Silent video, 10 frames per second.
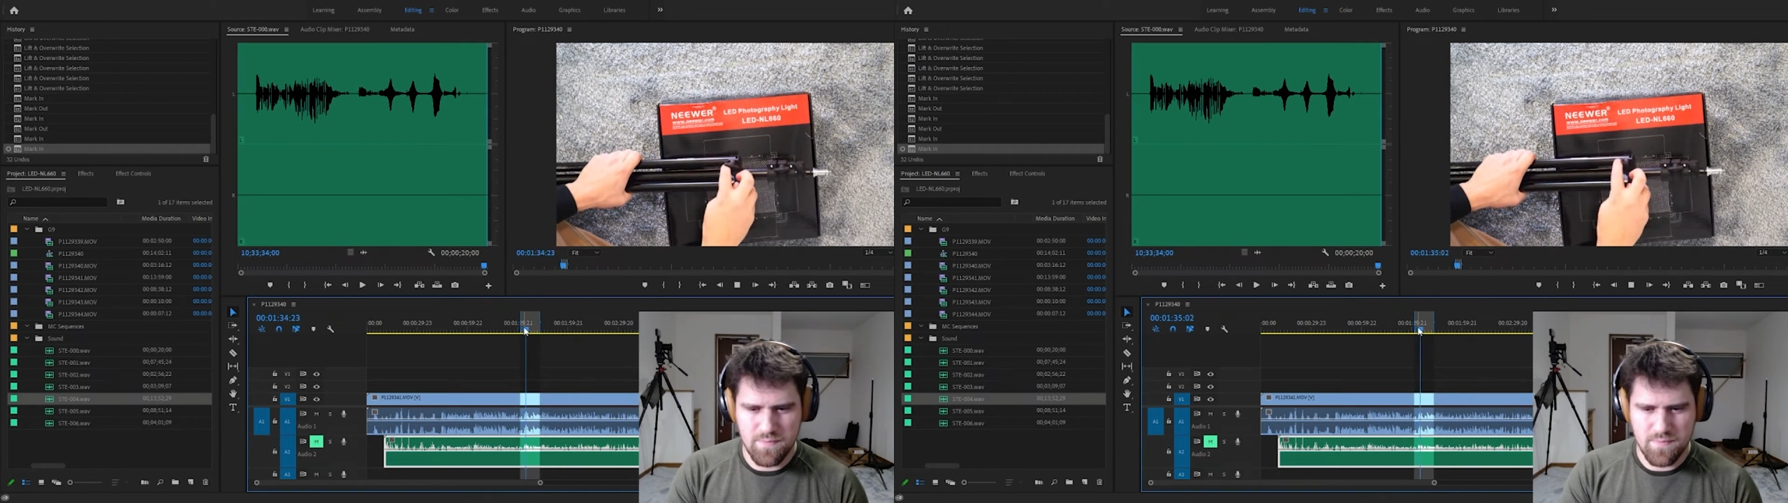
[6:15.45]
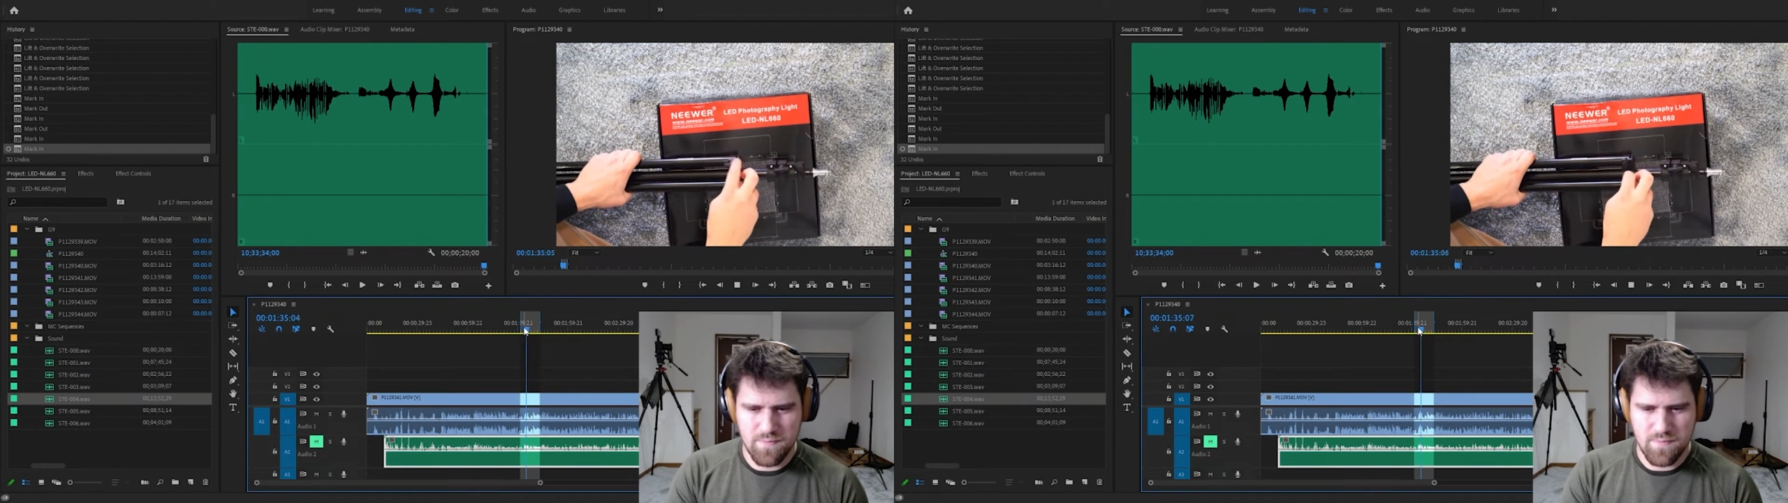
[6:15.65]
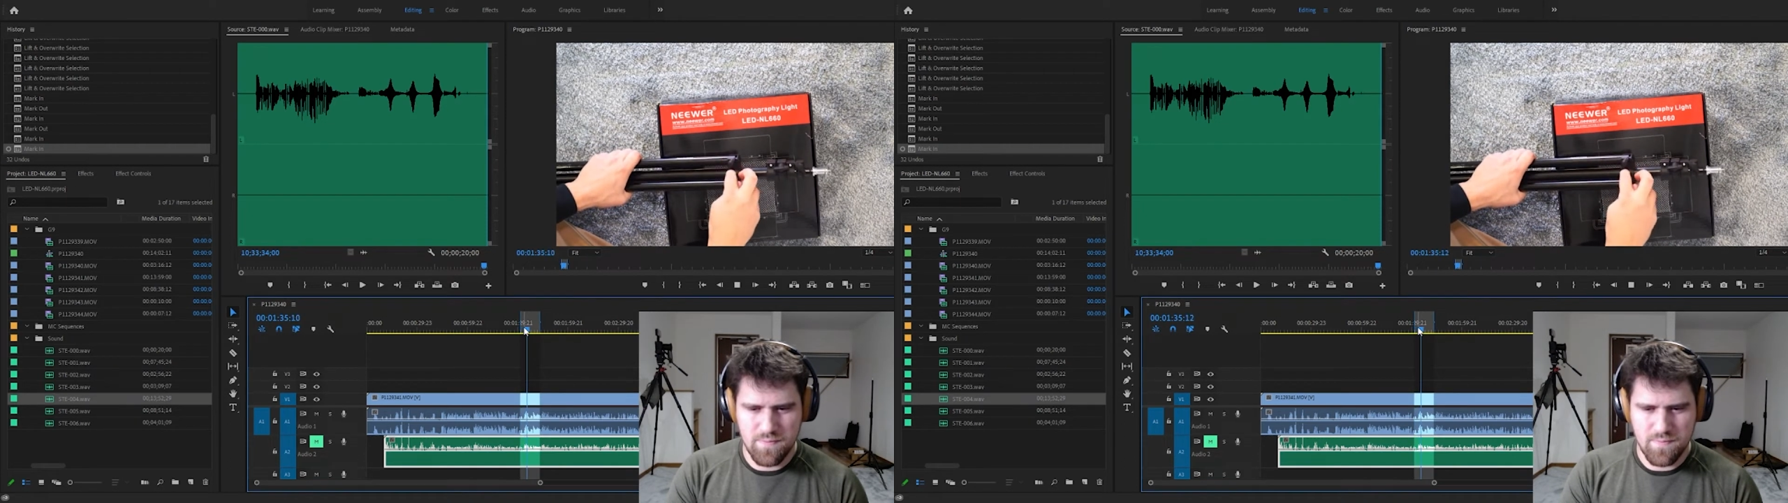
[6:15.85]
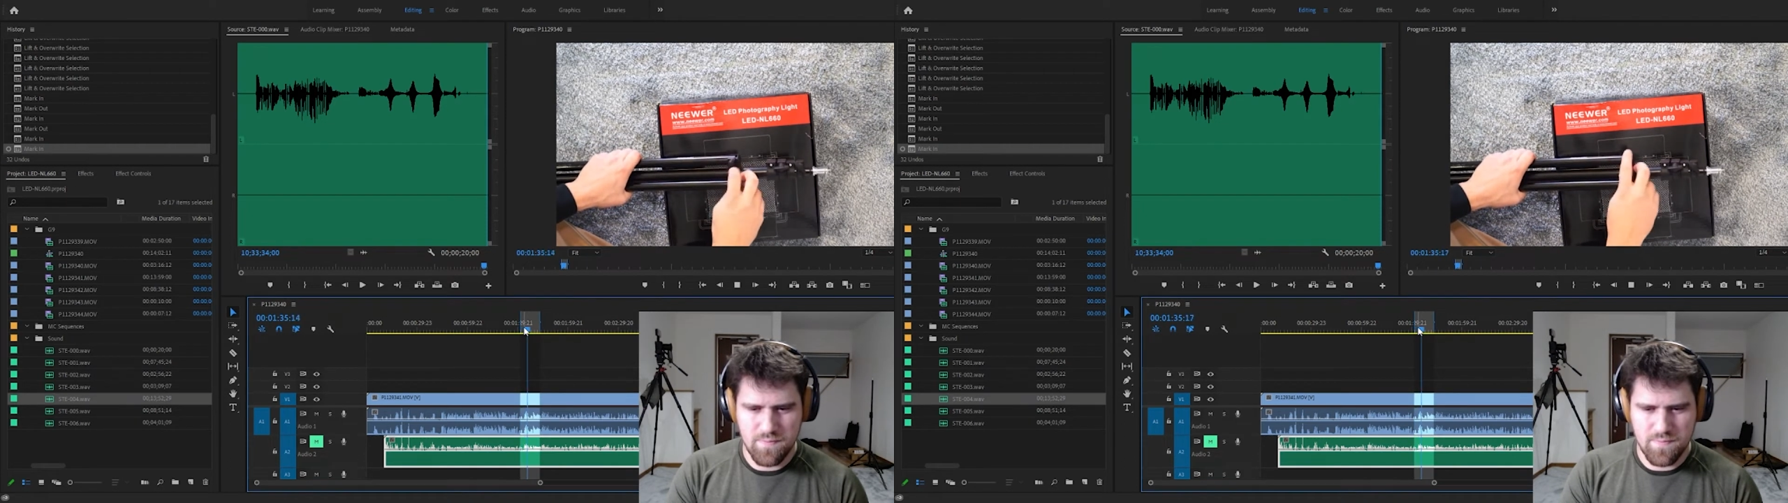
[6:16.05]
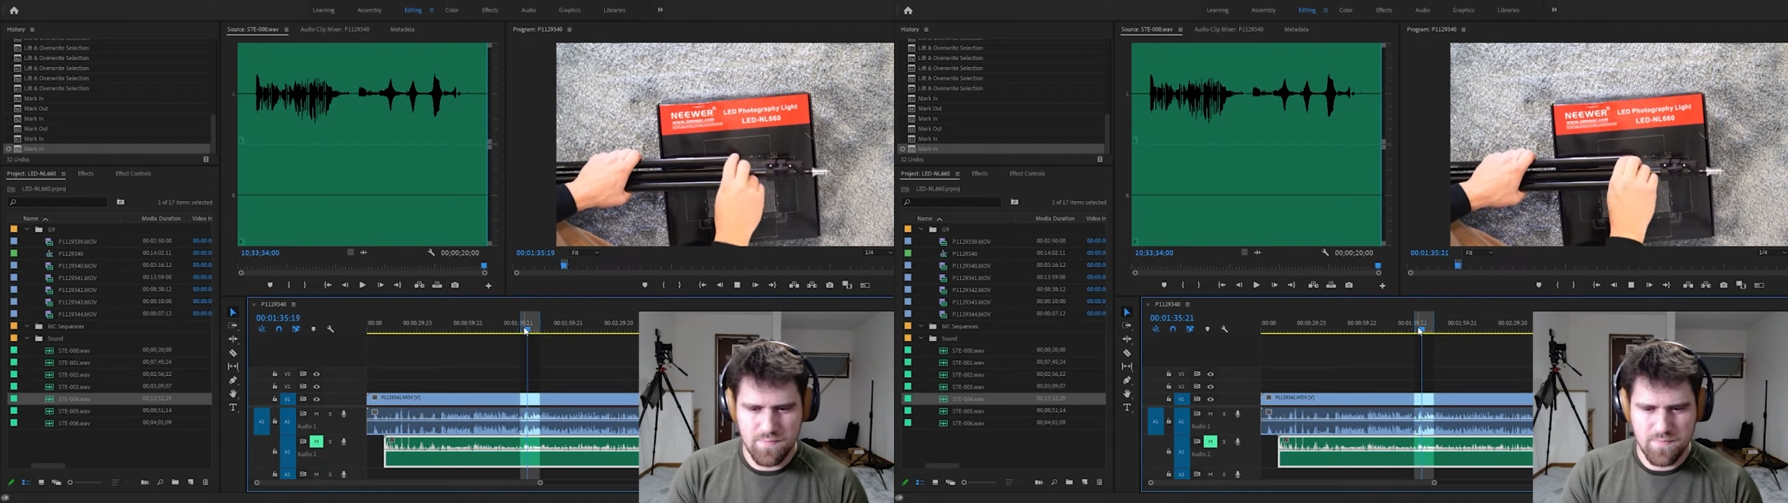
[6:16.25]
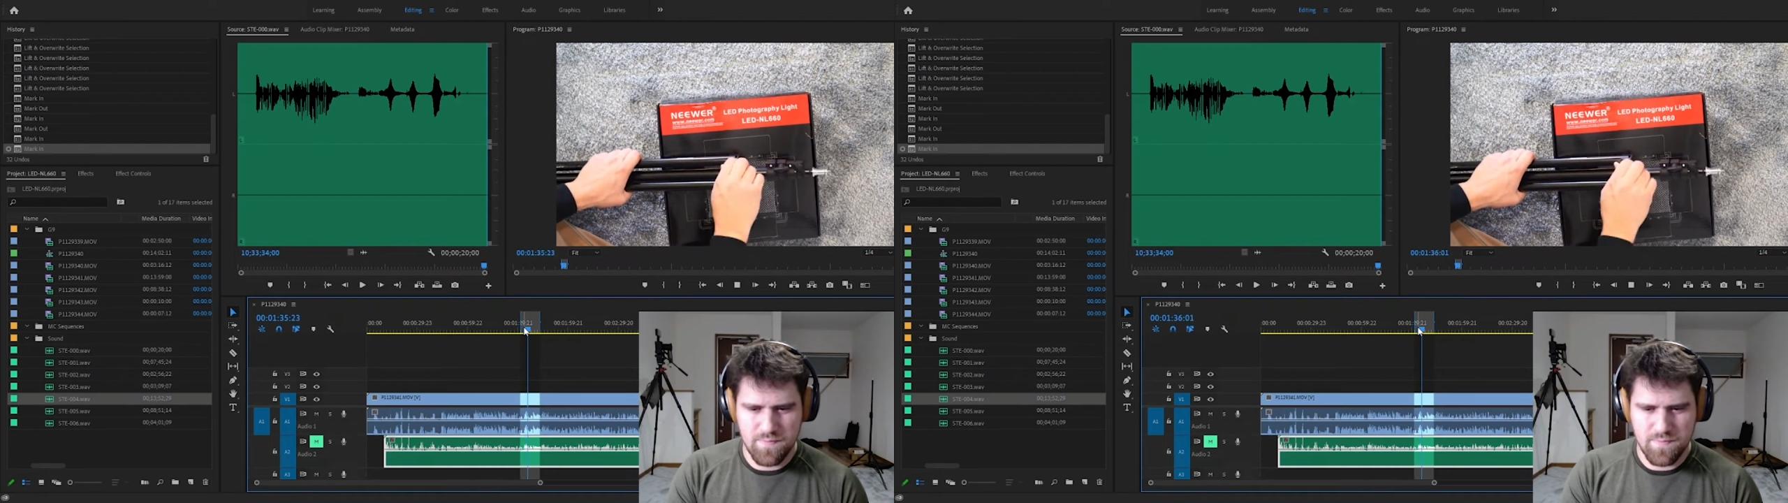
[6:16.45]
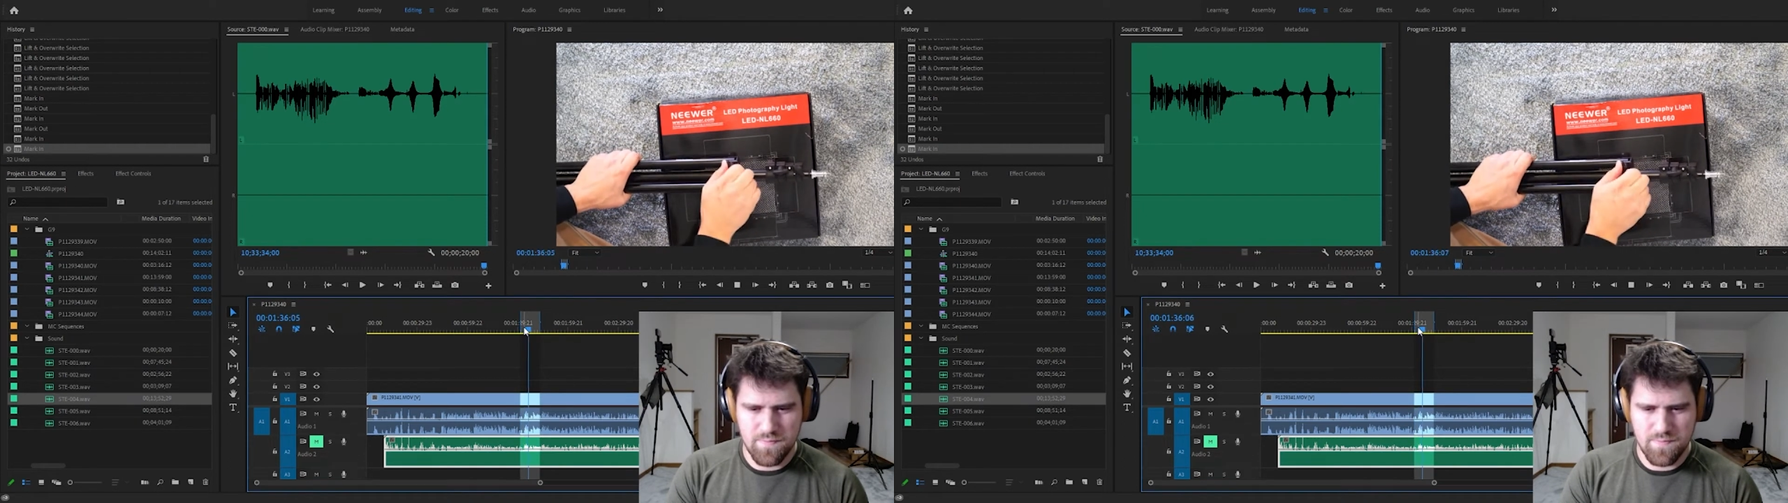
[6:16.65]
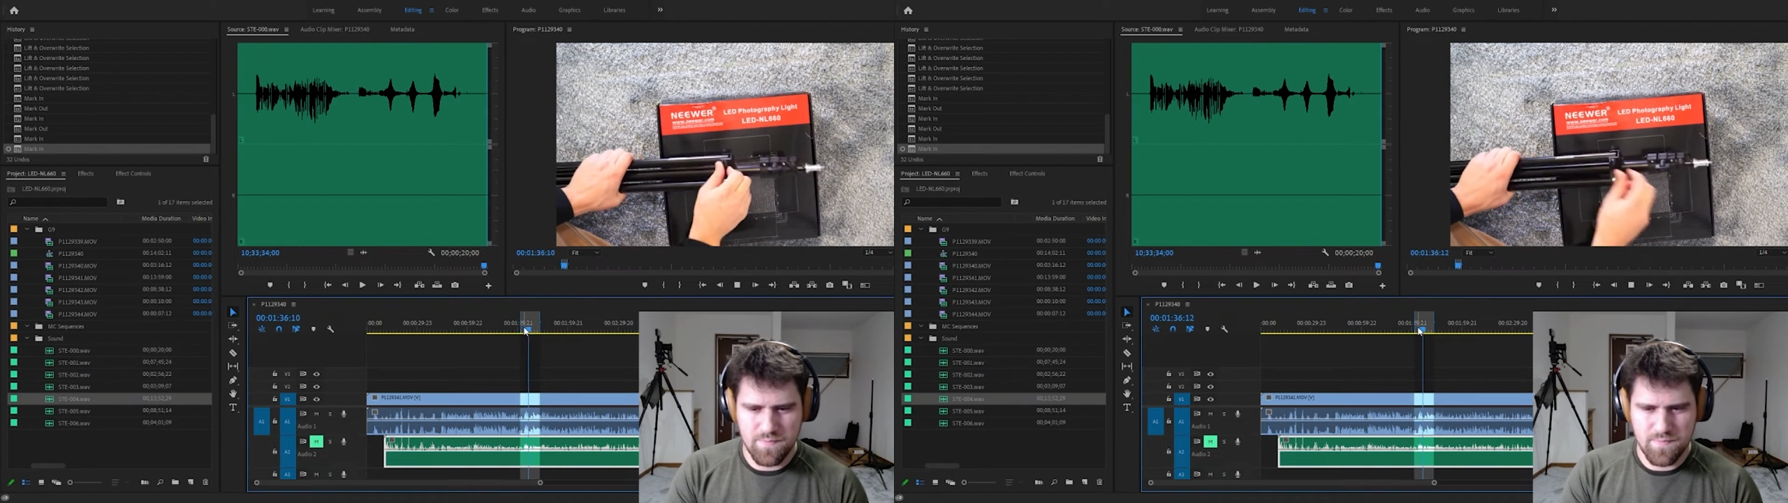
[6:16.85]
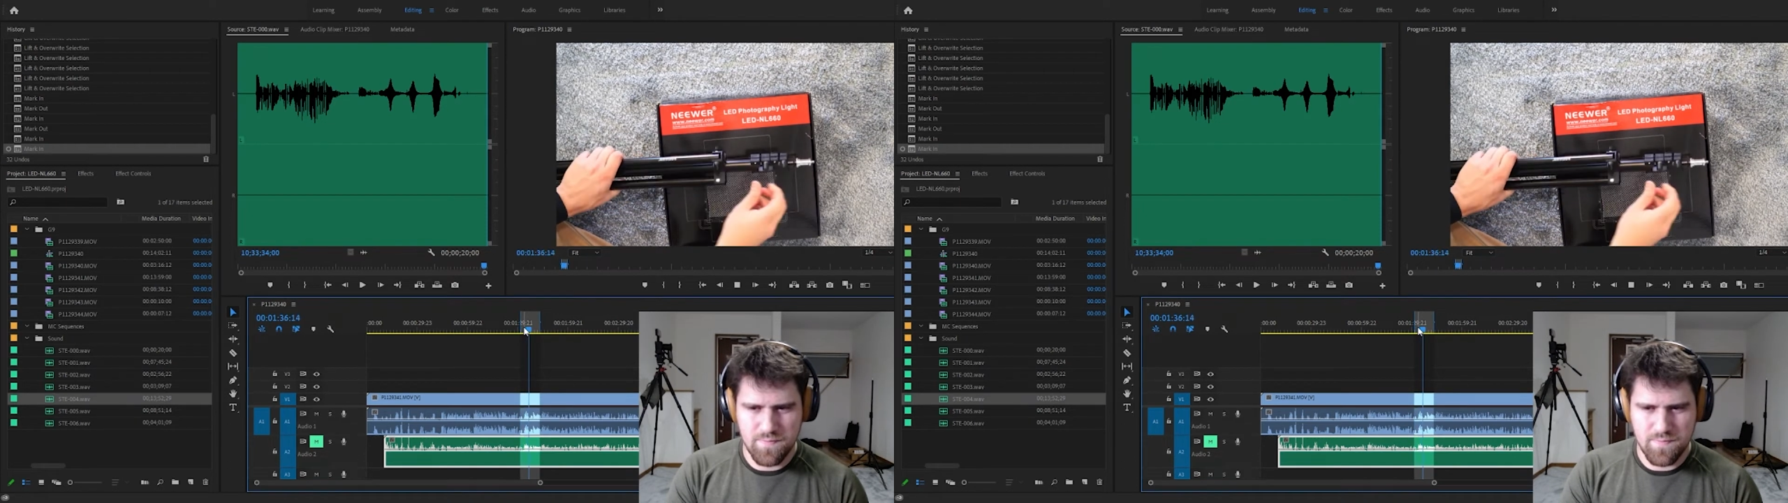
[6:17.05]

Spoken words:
knobs here are all